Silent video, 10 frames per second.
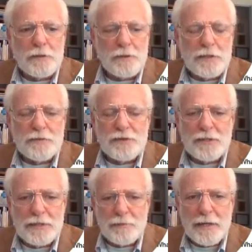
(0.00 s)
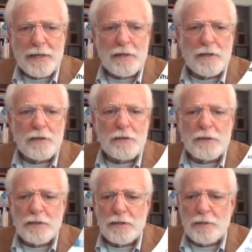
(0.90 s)
give us an email,
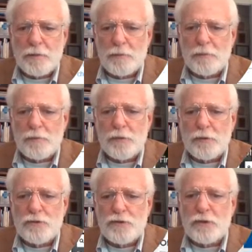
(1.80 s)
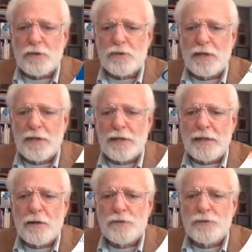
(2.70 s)
look at the brochures, and
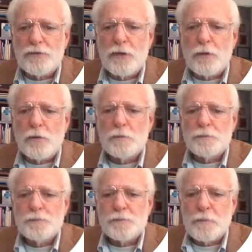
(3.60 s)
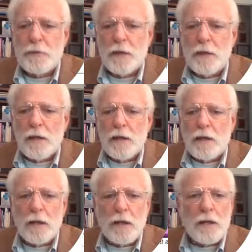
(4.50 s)
then also,
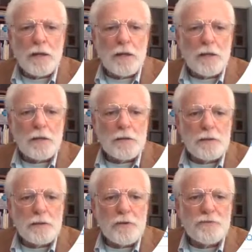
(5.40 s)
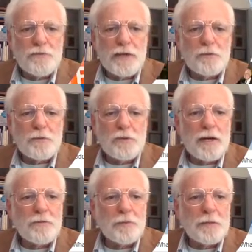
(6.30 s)
the federal
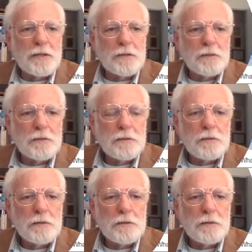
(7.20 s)
government.